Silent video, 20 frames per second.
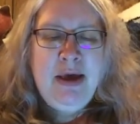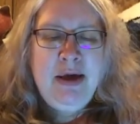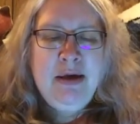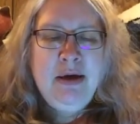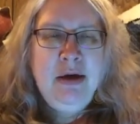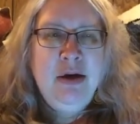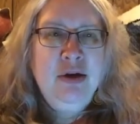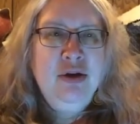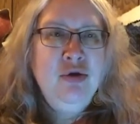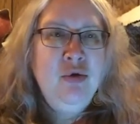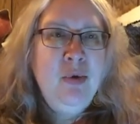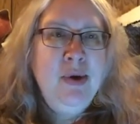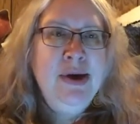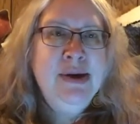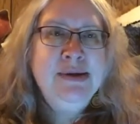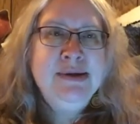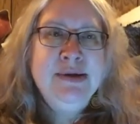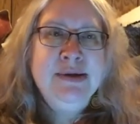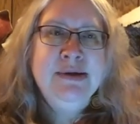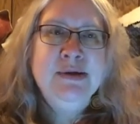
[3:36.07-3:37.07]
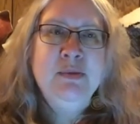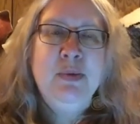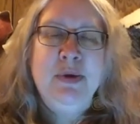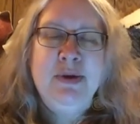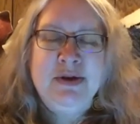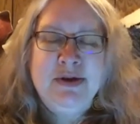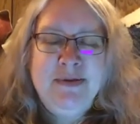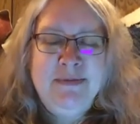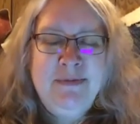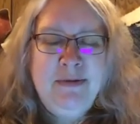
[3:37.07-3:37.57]
noises with
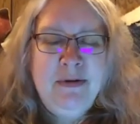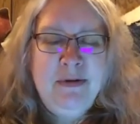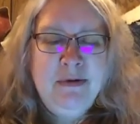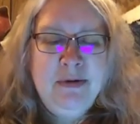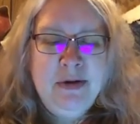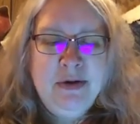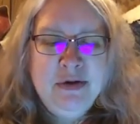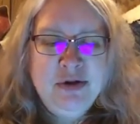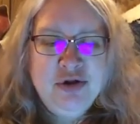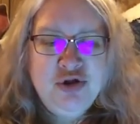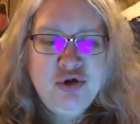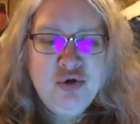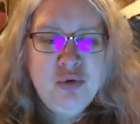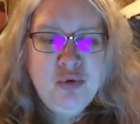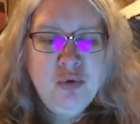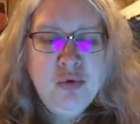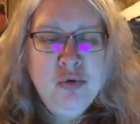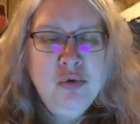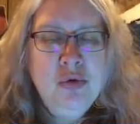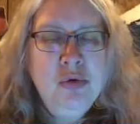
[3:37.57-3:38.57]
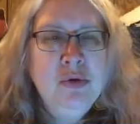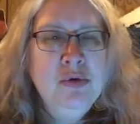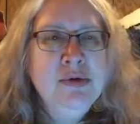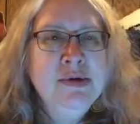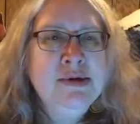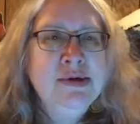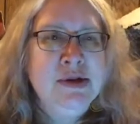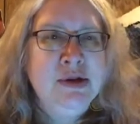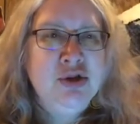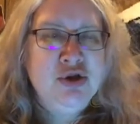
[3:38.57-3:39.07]
different tools
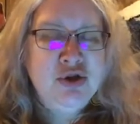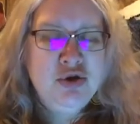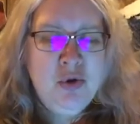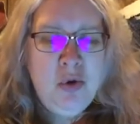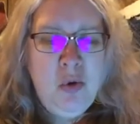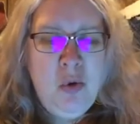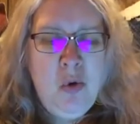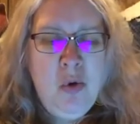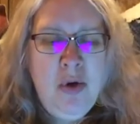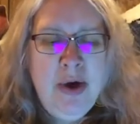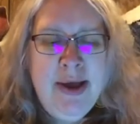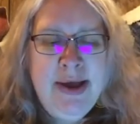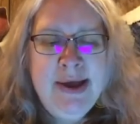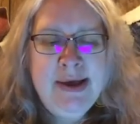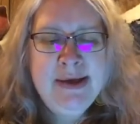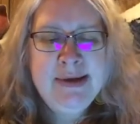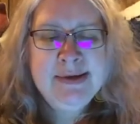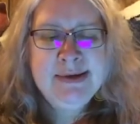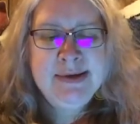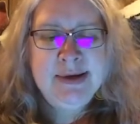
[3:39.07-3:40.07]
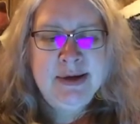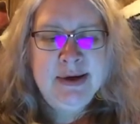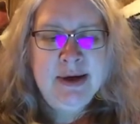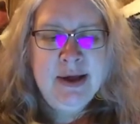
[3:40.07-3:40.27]
and toys and